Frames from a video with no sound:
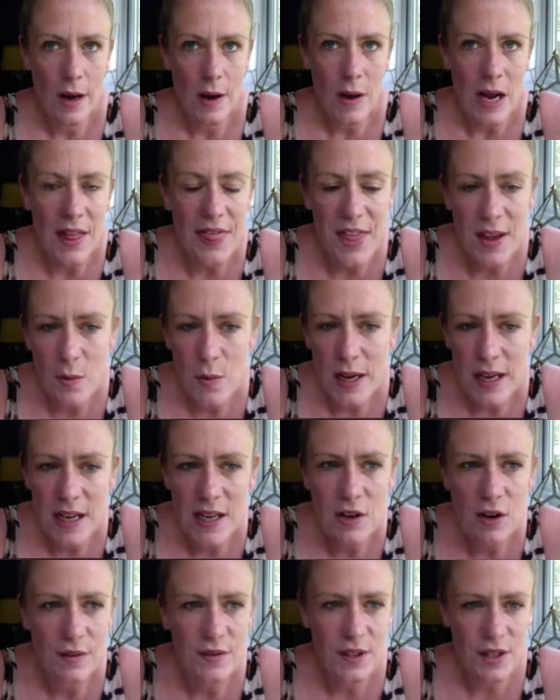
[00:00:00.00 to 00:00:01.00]
I think we can
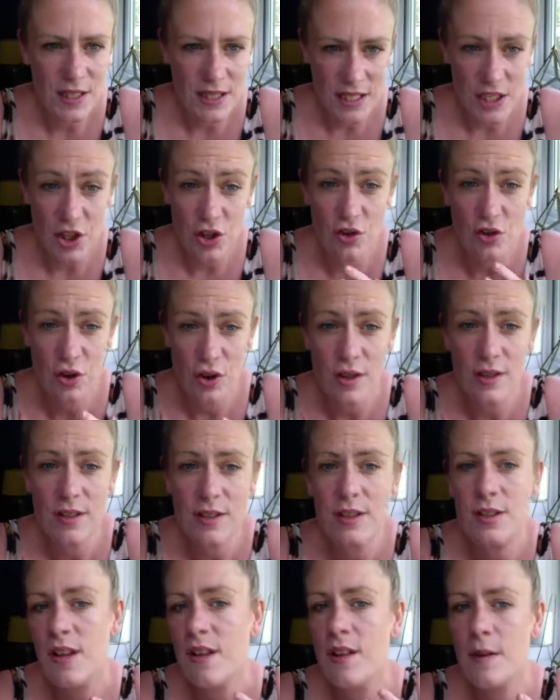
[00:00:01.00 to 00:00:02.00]
often
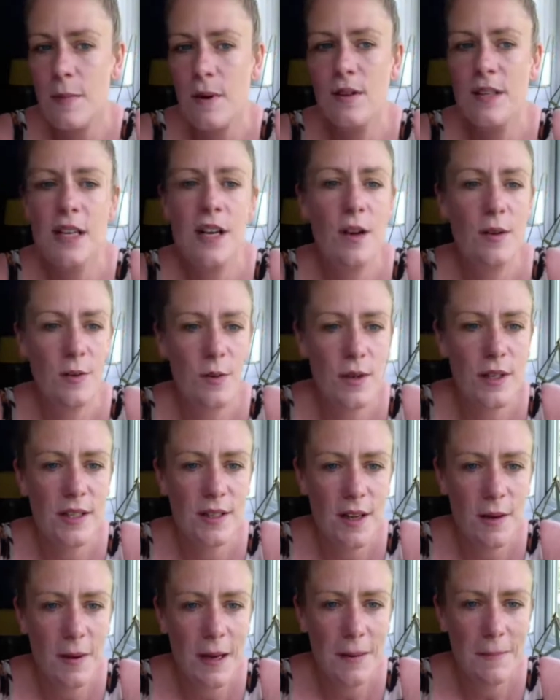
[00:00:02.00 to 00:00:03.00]
distrust that the body knows what it's
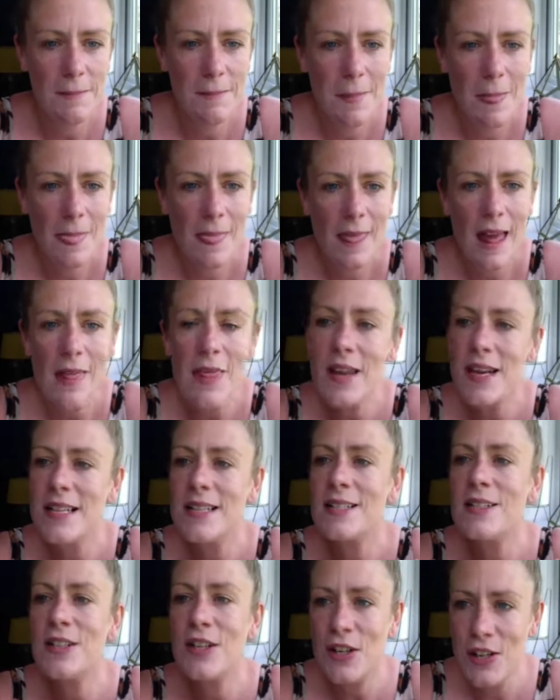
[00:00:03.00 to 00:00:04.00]
doing and that it's
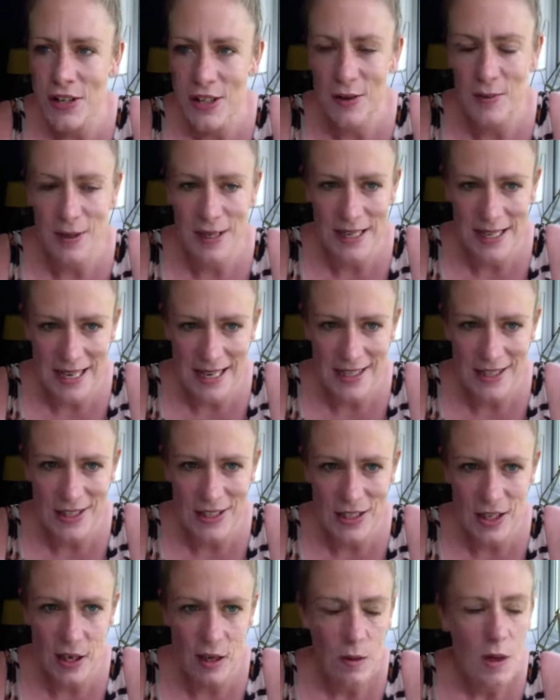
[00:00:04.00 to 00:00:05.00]
going to do what it needs to
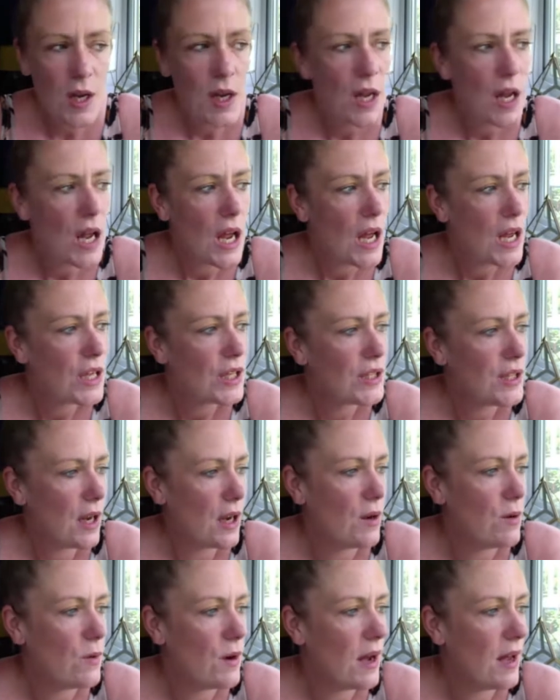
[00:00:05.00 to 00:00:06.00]
do.
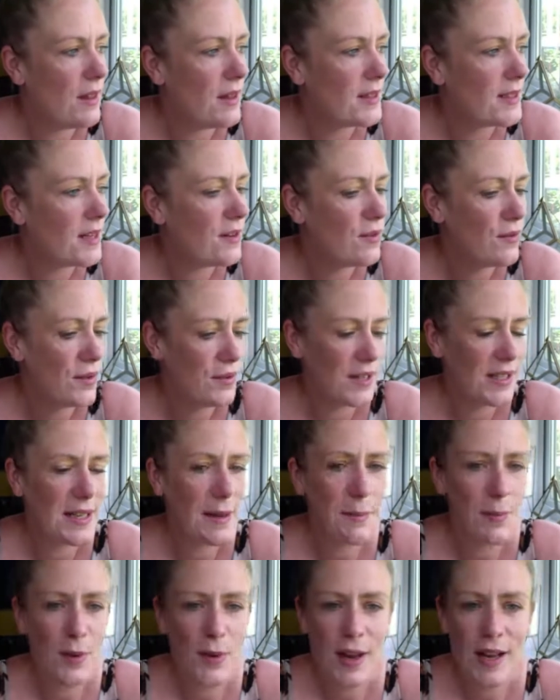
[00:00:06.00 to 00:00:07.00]
So there's another
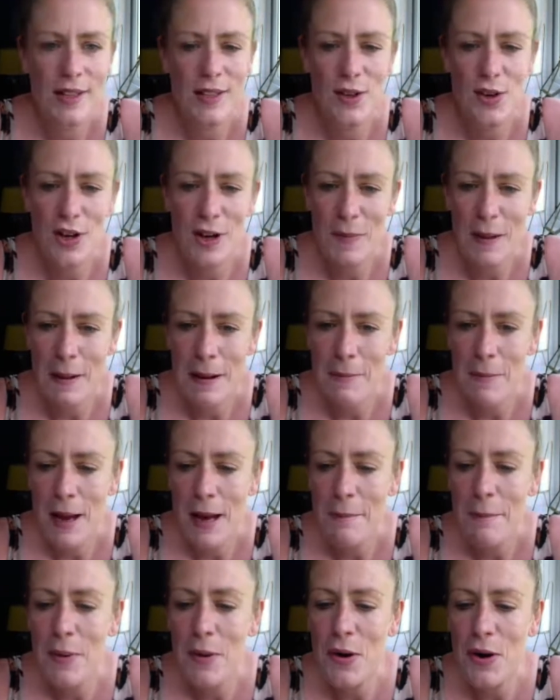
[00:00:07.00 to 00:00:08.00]
example that I talk about in my
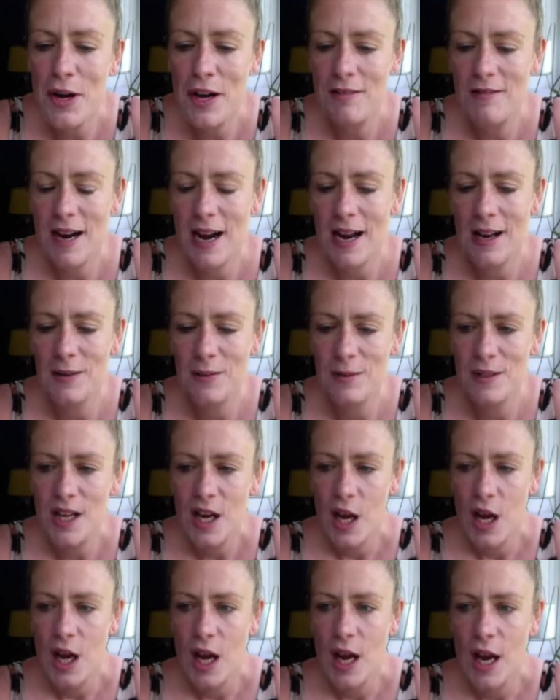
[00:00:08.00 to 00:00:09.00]
book around,
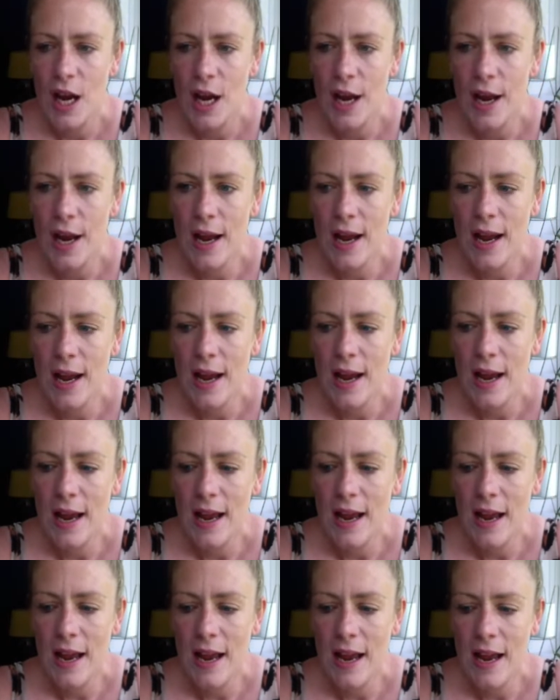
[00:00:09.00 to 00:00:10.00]

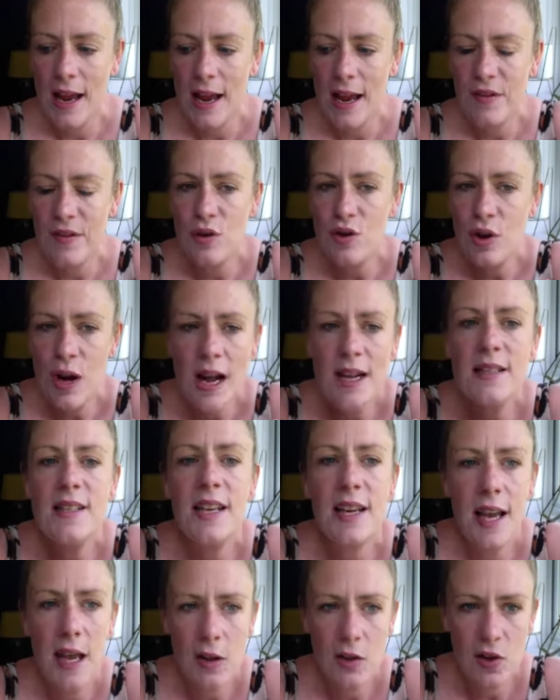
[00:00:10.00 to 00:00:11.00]
if you tried to
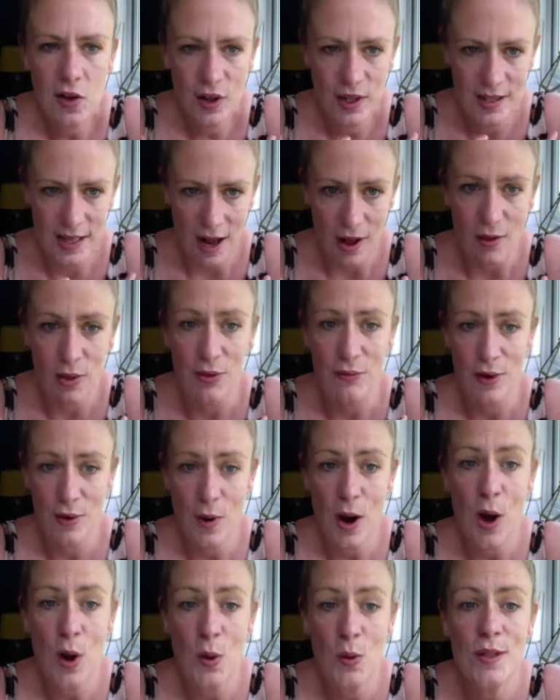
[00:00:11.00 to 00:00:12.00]
kill yourself through
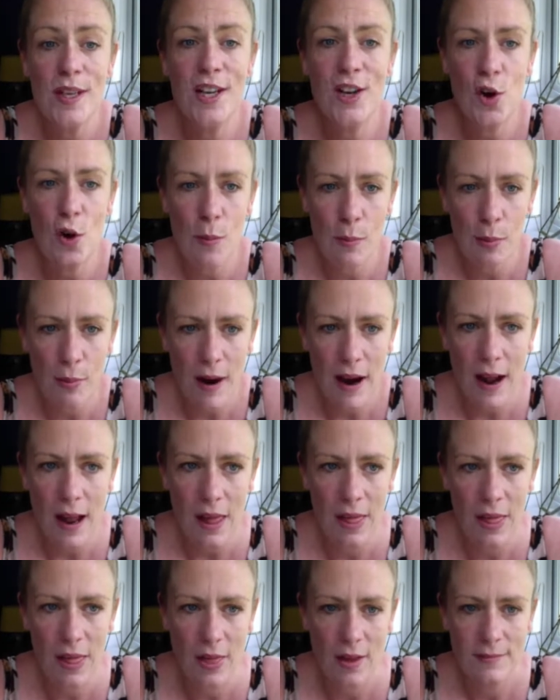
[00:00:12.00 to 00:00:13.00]
holding your
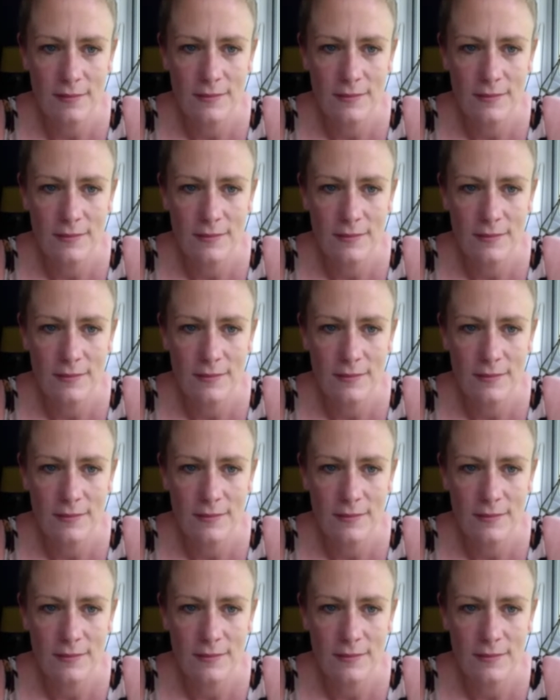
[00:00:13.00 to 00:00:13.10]
breath,